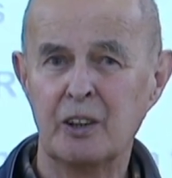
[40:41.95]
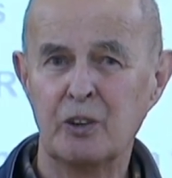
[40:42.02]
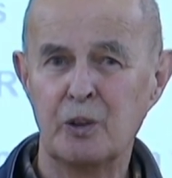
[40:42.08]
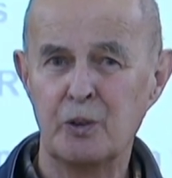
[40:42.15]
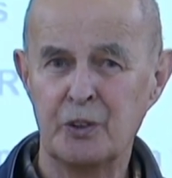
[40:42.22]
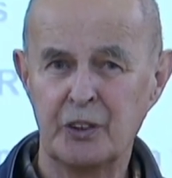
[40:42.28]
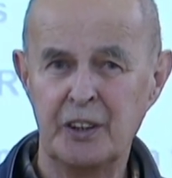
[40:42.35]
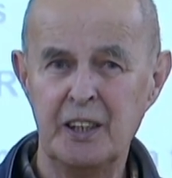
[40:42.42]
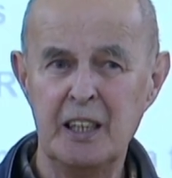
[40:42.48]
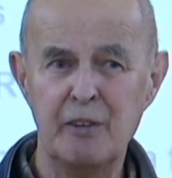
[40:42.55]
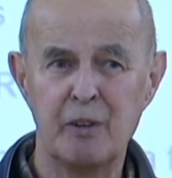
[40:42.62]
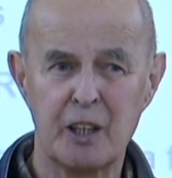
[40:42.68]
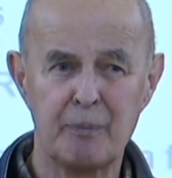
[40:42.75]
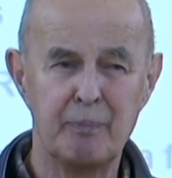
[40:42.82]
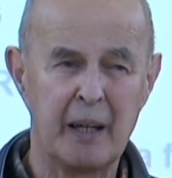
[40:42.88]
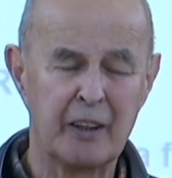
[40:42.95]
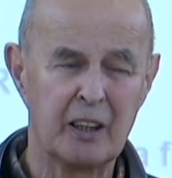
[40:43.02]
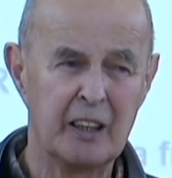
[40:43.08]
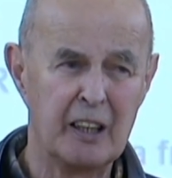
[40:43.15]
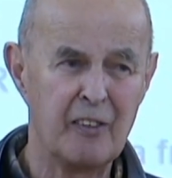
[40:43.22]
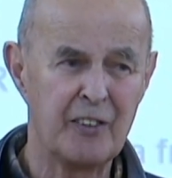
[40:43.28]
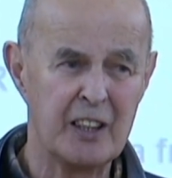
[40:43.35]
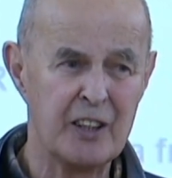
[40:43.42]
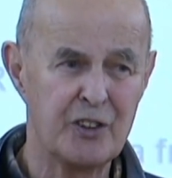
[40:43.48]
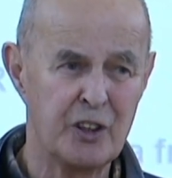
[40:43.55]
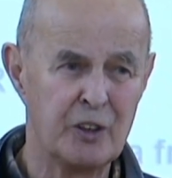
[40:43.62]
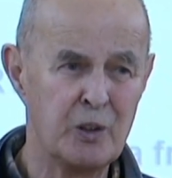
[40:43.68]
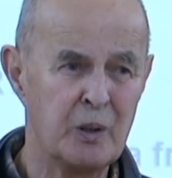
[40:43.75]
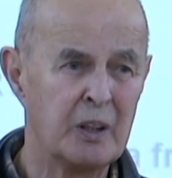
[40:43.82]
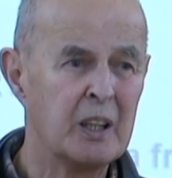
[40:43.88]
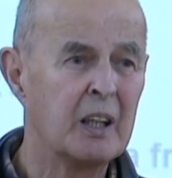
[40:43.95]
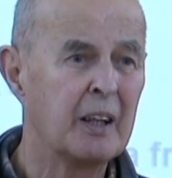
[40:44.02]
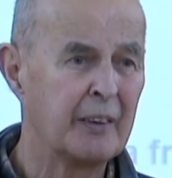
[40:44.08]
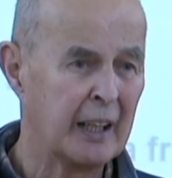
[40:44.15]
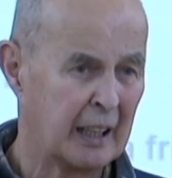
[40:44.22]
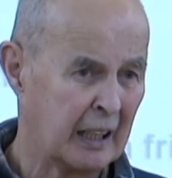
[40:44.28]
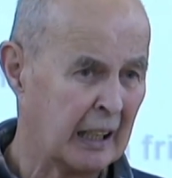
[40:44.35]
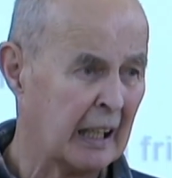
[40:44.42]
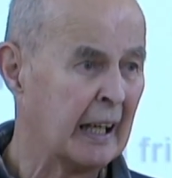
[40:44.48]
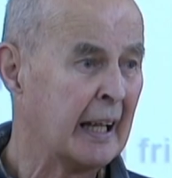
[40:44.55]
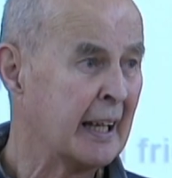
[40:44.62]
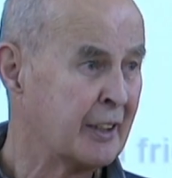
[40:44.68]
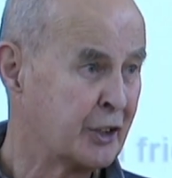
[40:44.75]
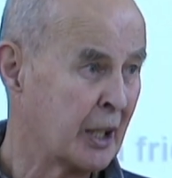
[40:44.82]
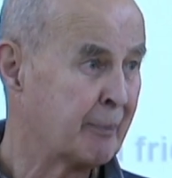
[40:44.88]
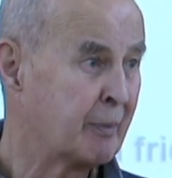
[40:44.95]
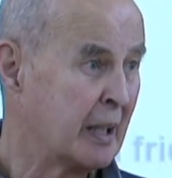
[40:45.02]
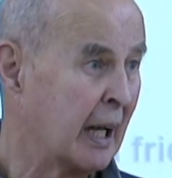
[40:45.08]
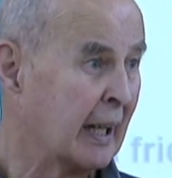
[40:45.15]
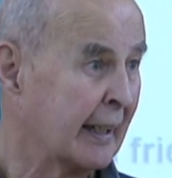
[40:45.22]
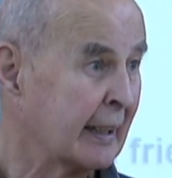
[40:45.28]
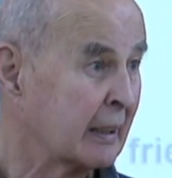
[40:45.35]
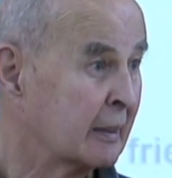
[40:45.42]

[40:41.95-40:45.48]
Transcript: who's dealing with a mental health issue, that guy ends up dying.